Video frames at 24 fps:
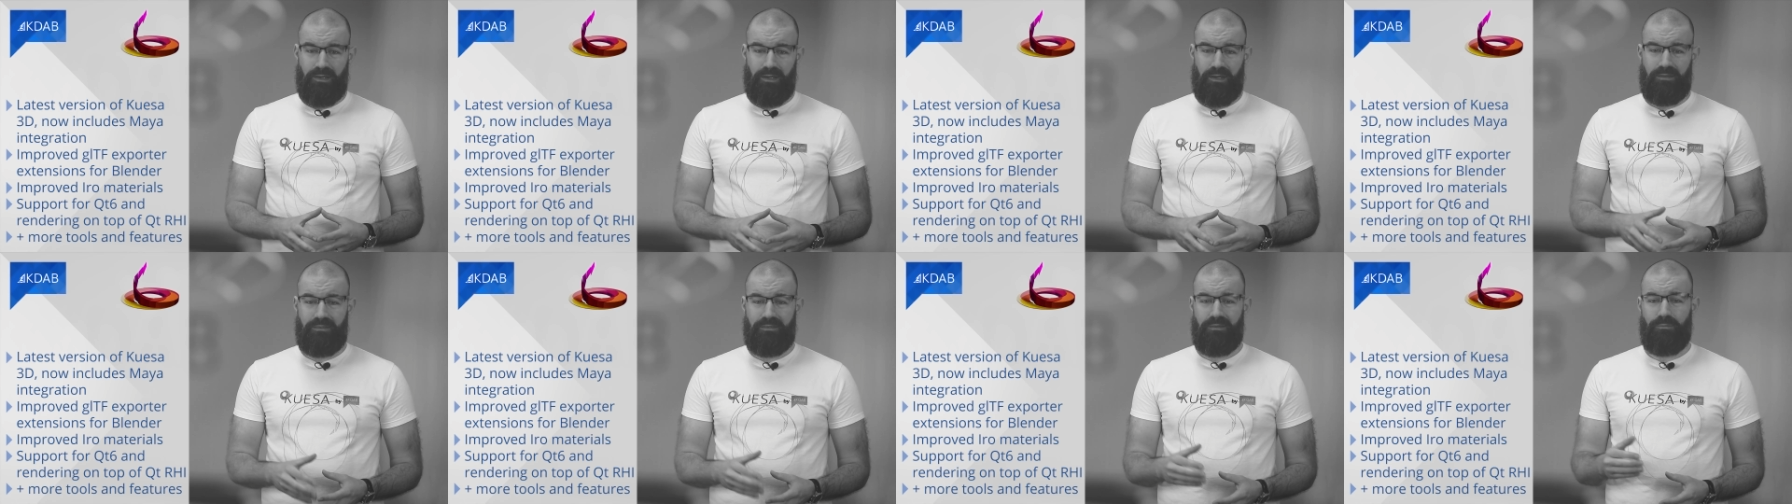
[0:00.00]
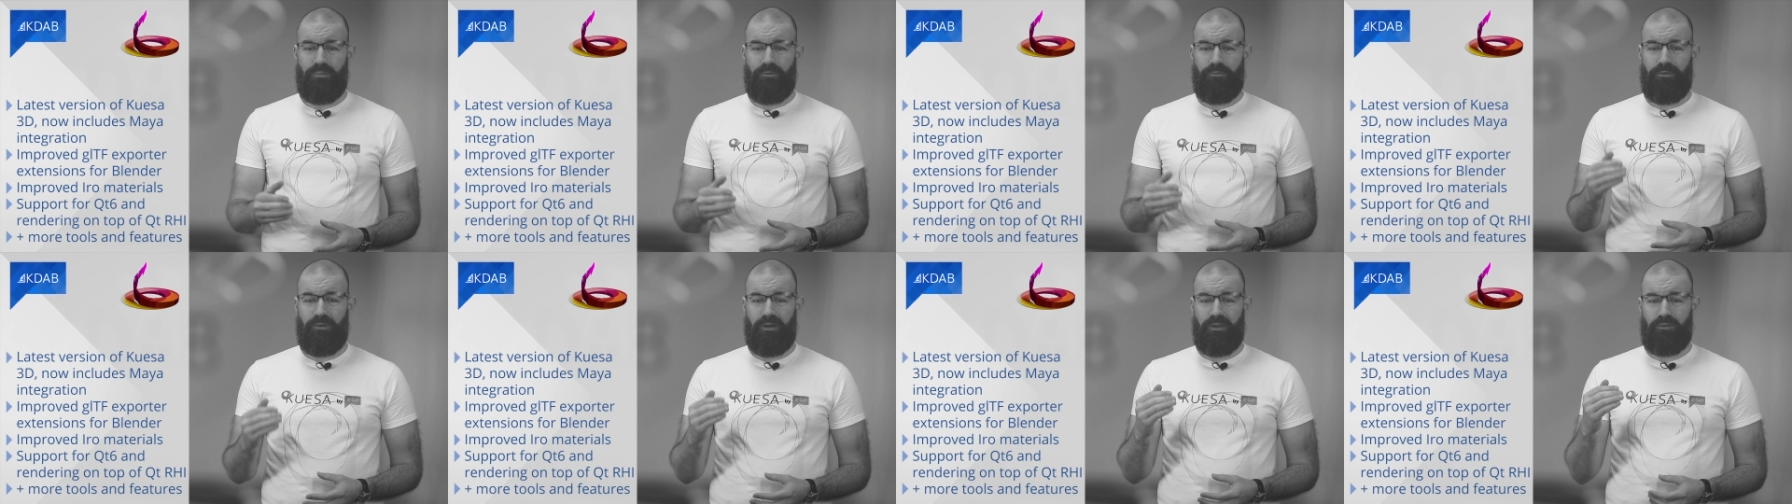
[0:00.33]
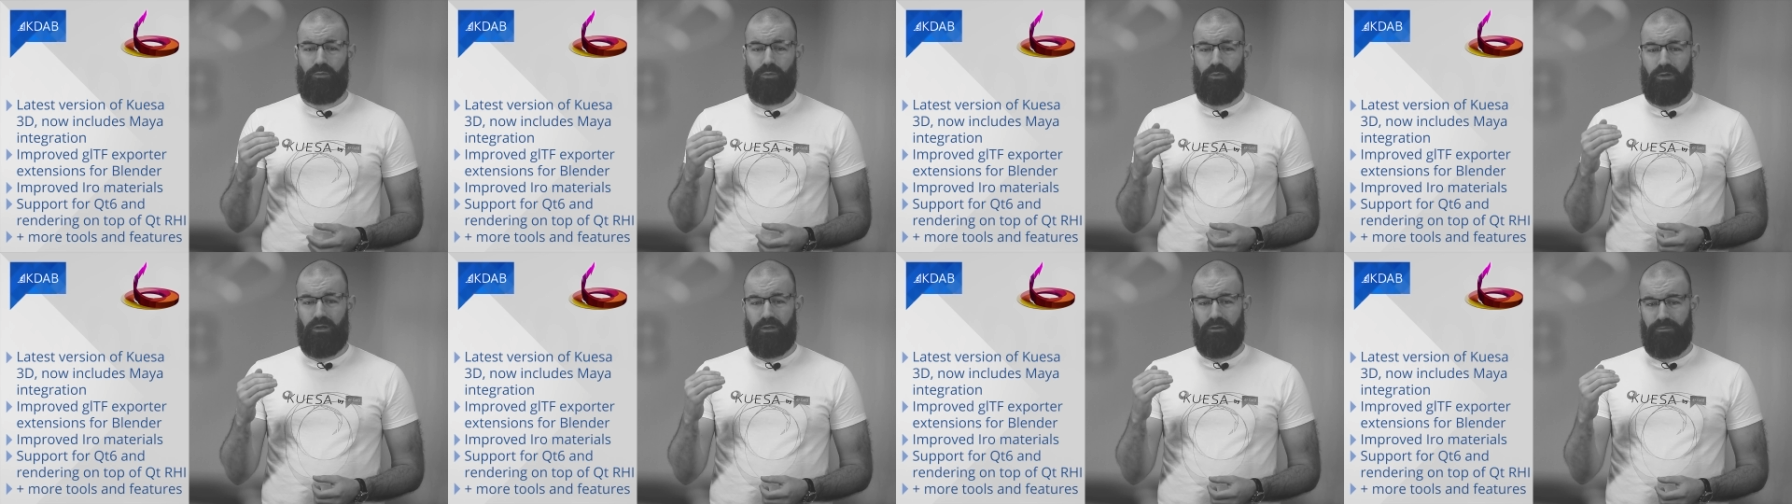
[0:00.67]
It
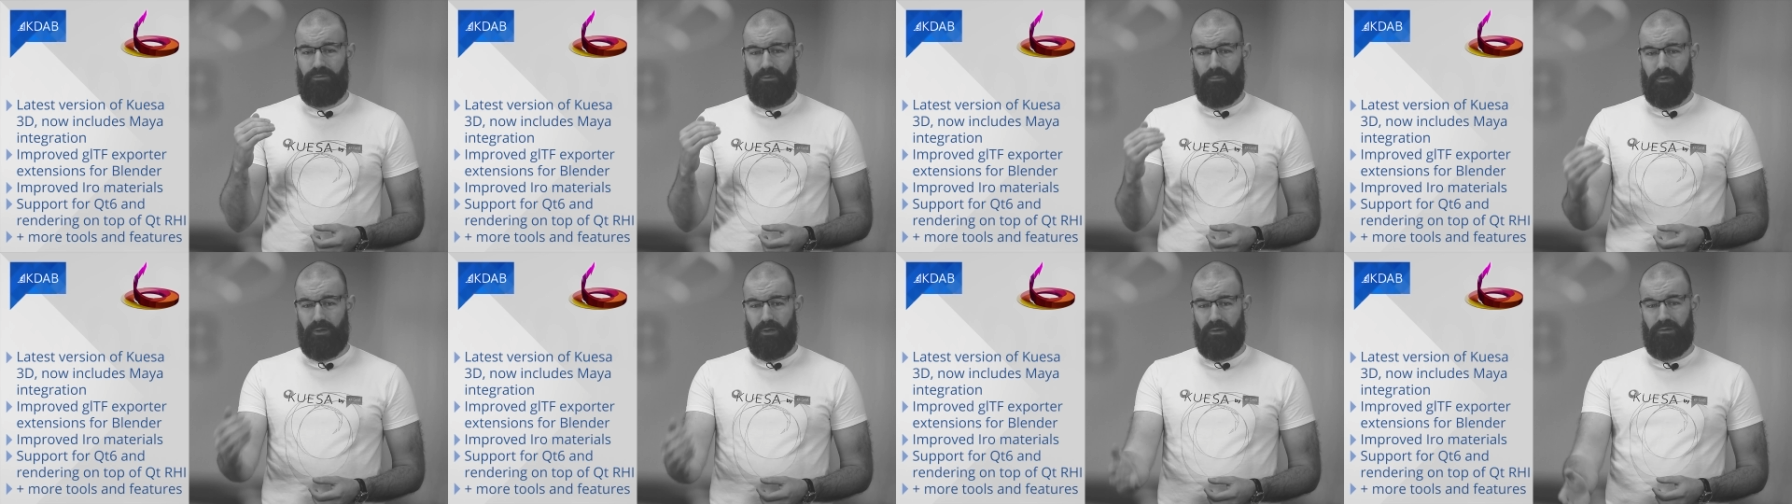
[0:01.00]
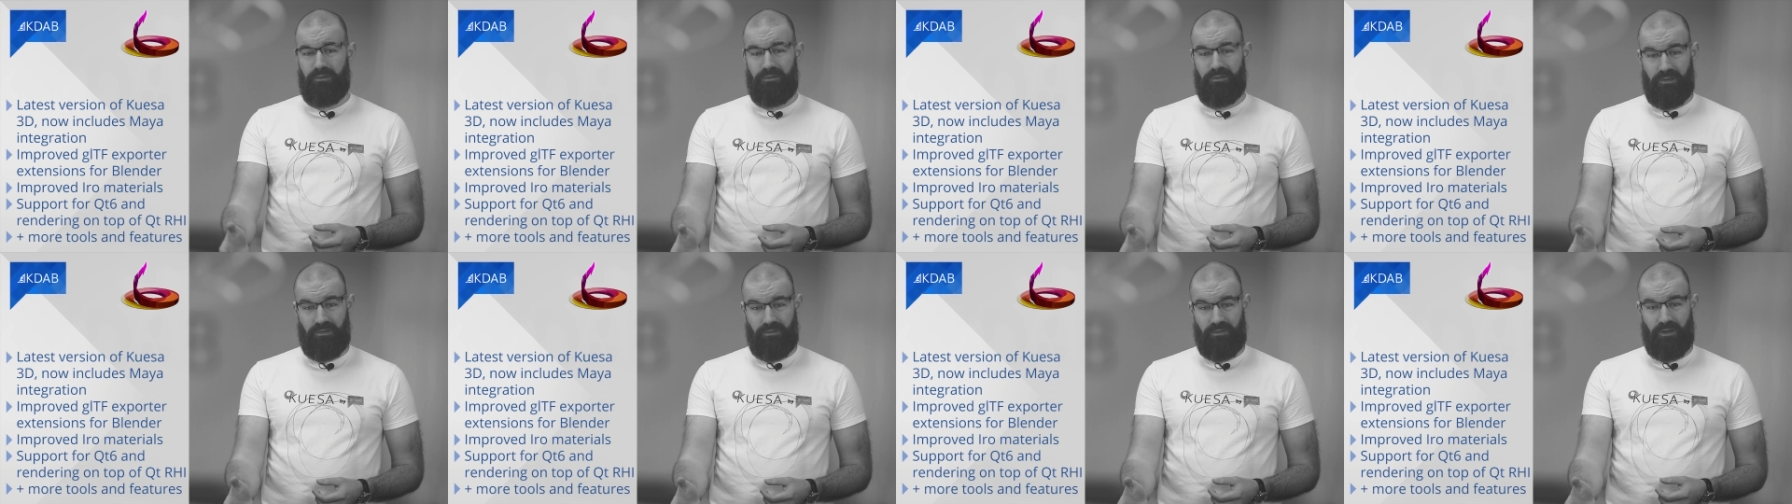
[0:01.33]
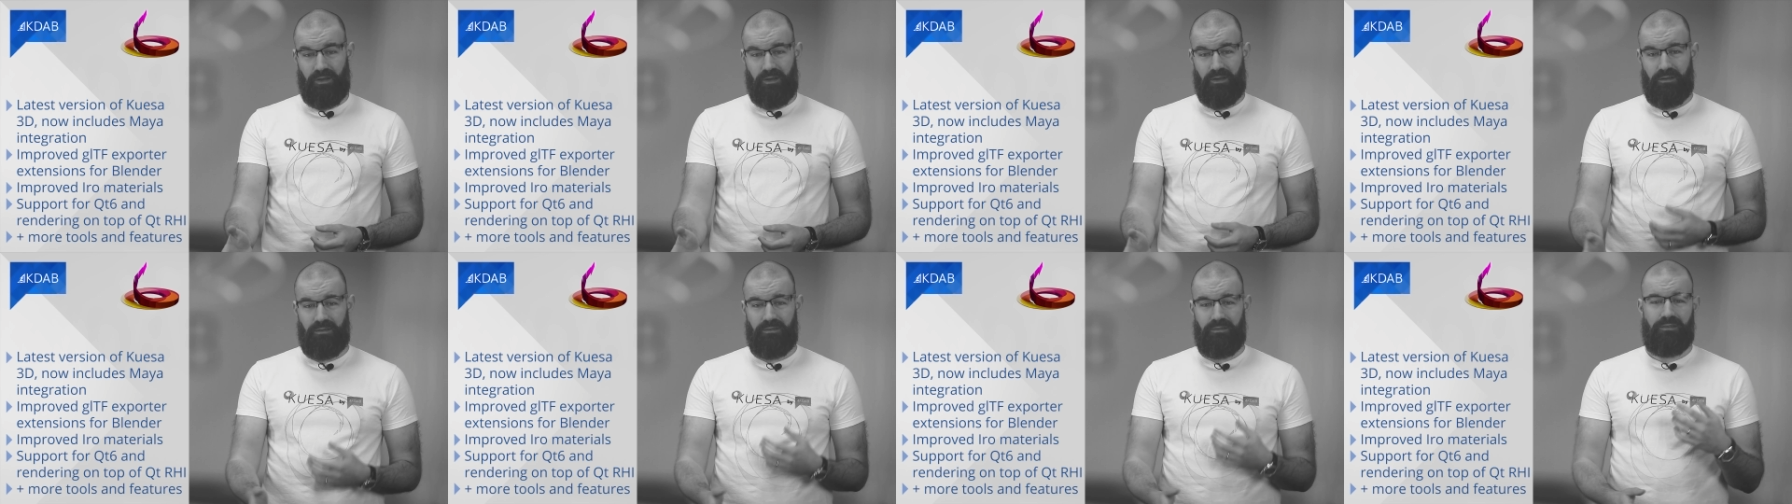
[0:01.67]
simplifies work for both
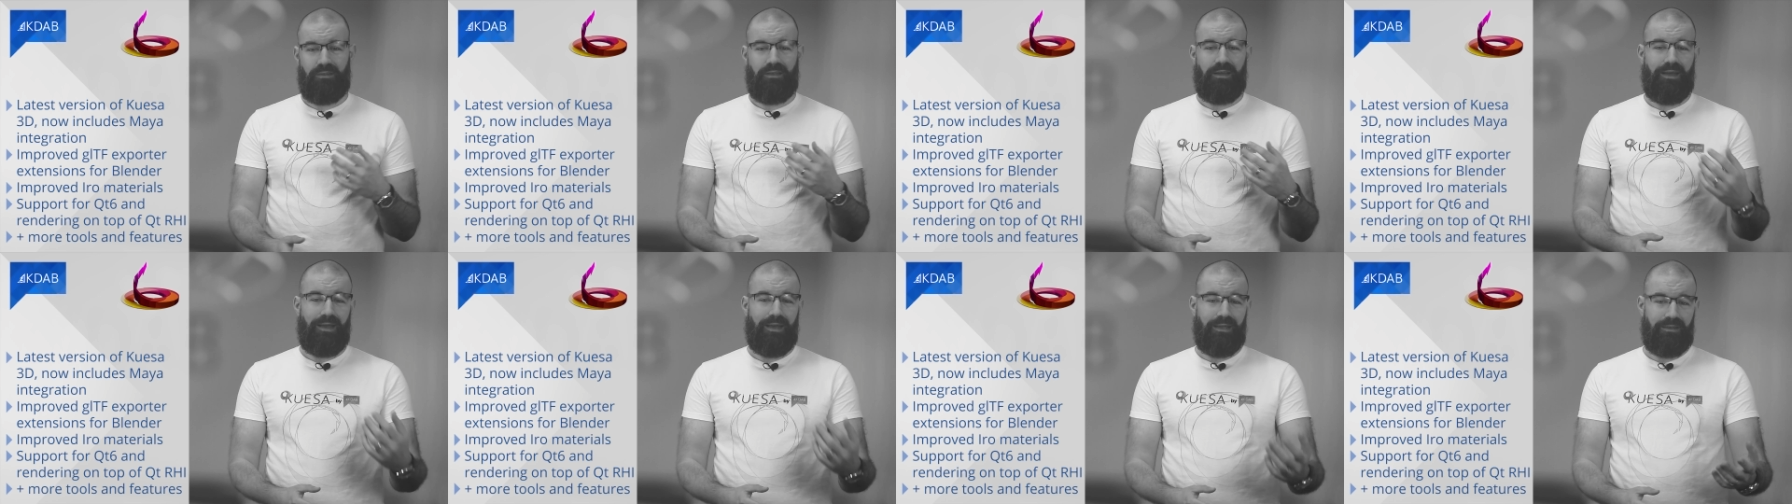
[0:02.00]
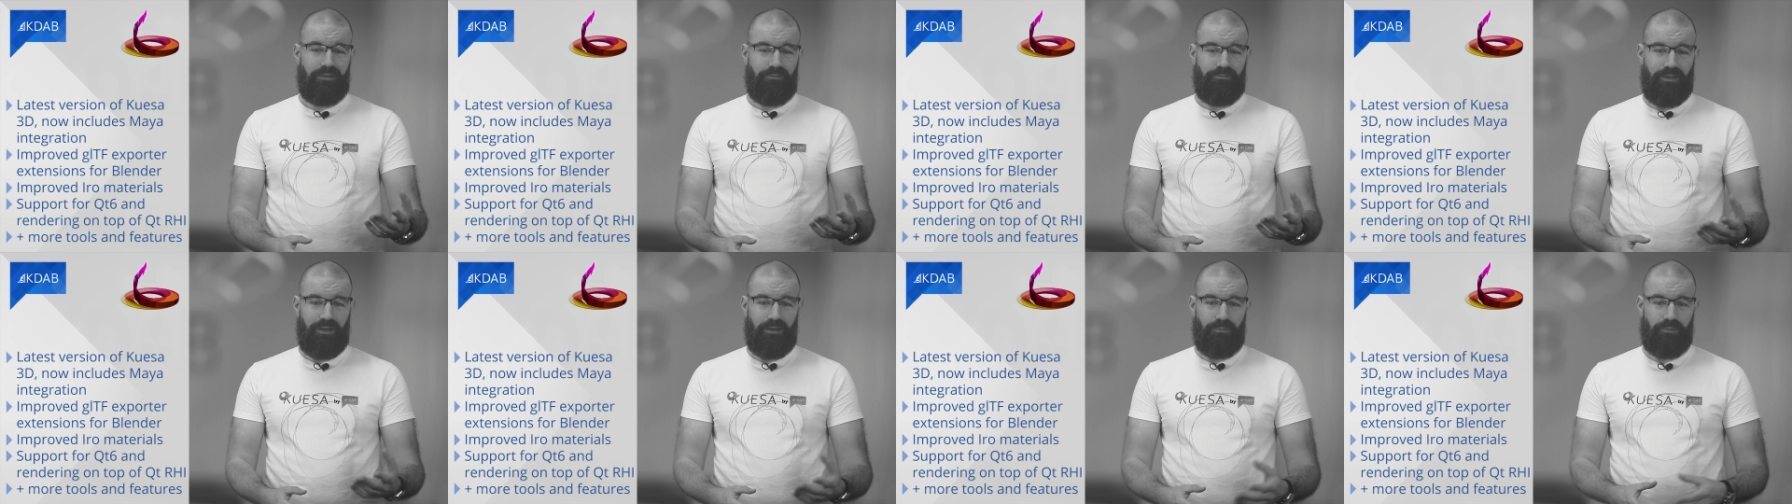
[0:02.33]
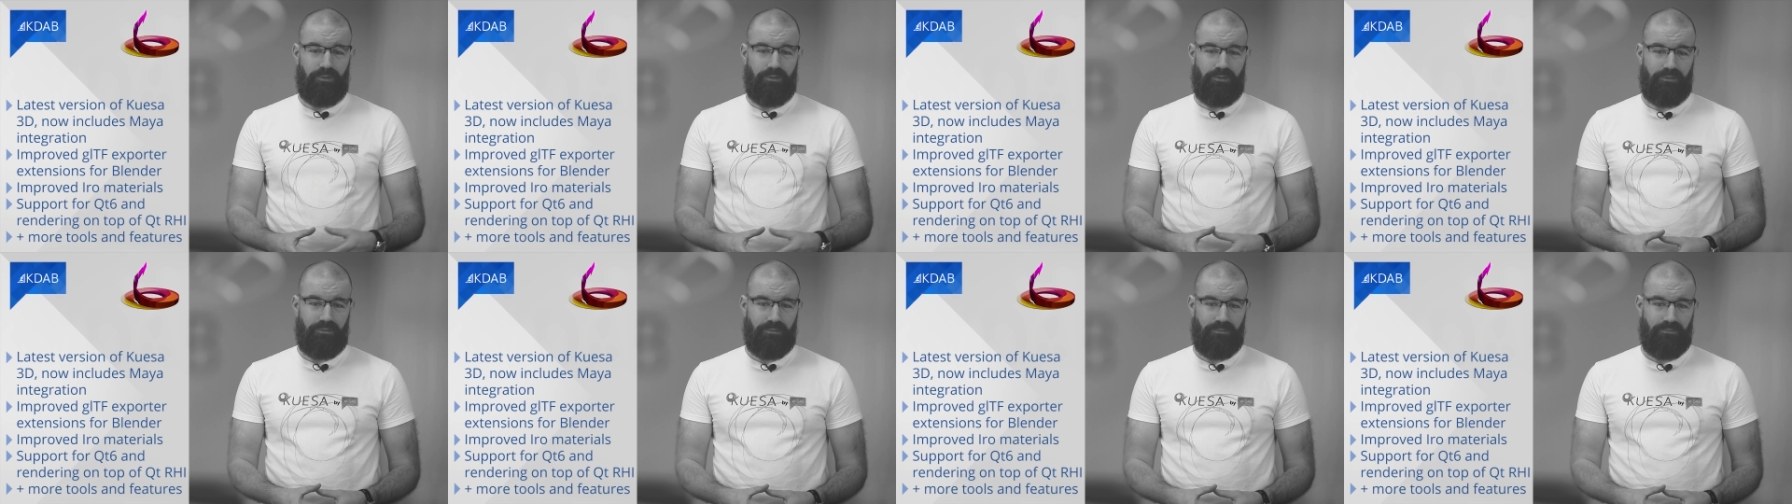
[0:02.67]
designers and
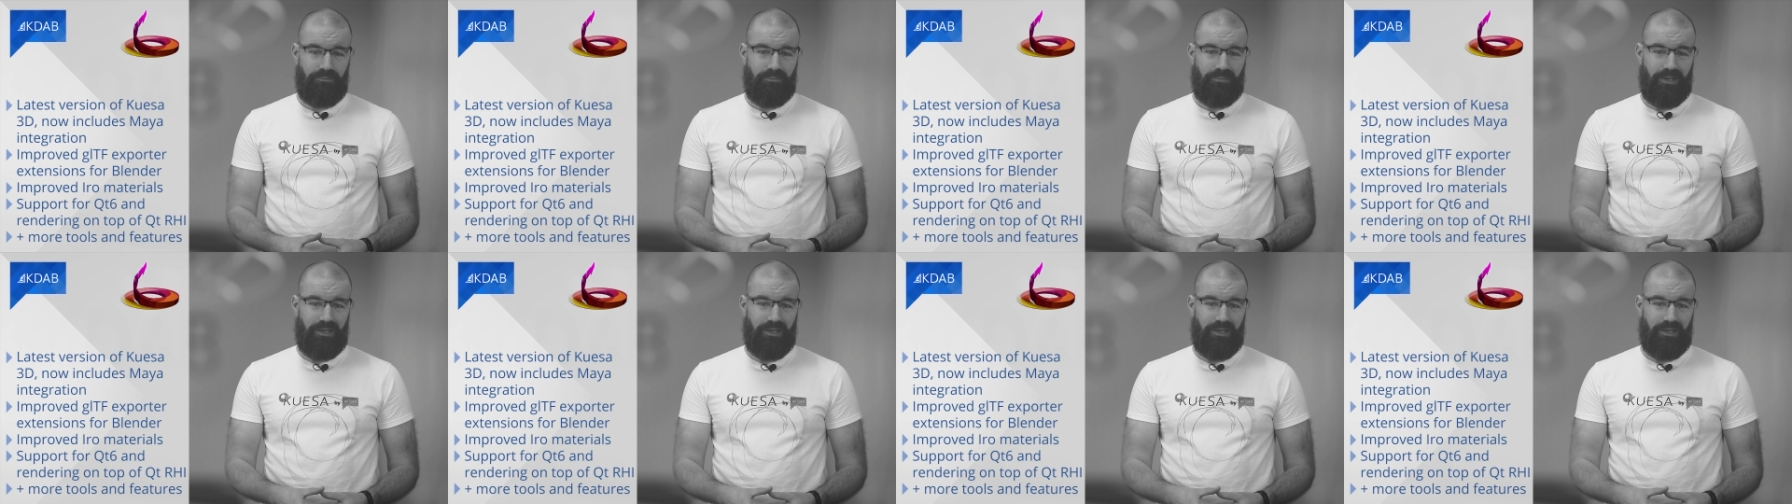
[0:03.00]
developers,